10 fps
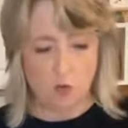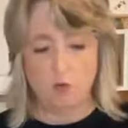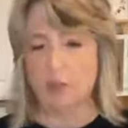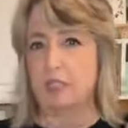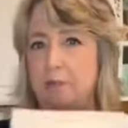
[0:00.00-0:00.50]

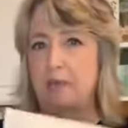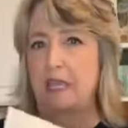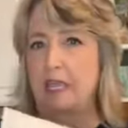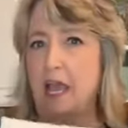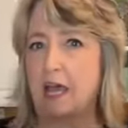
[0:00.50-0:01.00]
We're going to
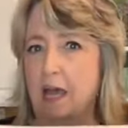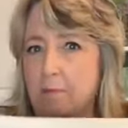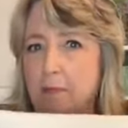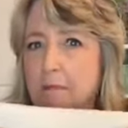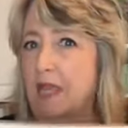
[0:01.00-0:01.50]
be
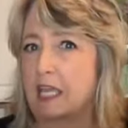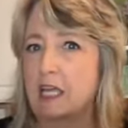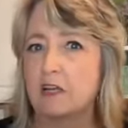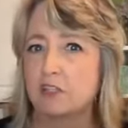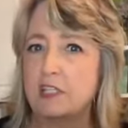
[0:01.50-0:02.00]
um,
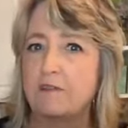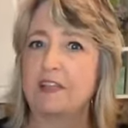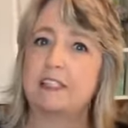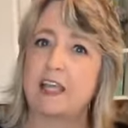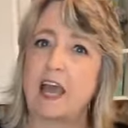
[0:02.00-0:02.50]
making our
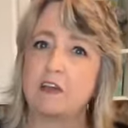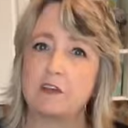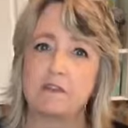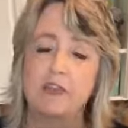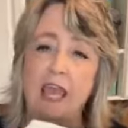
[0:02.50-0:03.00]
stuffies out
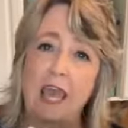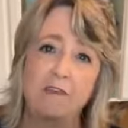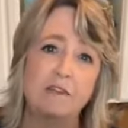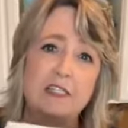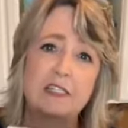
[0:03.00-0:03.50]
of
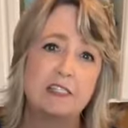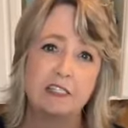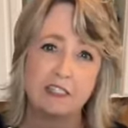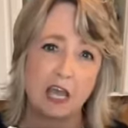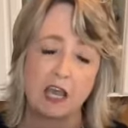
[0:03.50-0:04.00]
canvas
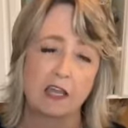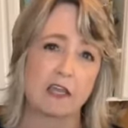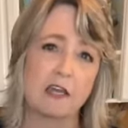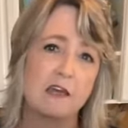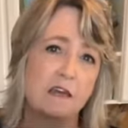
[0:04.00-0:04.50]
duck
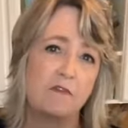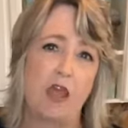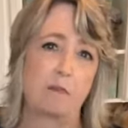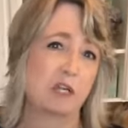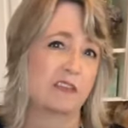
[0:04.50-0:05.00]

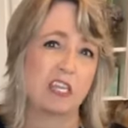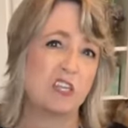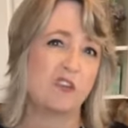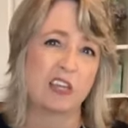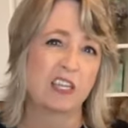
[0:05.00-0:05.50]
fabric that
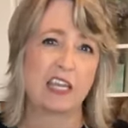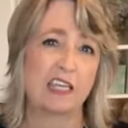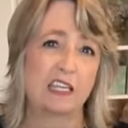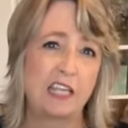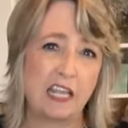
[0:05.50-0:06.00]
you can get
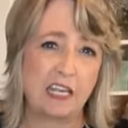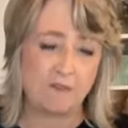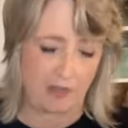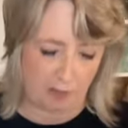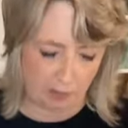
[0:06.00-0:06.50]
at any
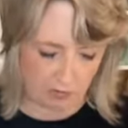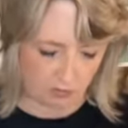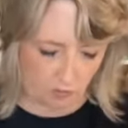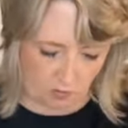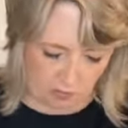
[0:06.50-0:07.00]
fabric
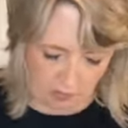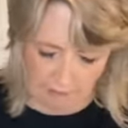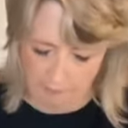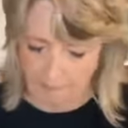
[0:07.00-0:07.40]
store.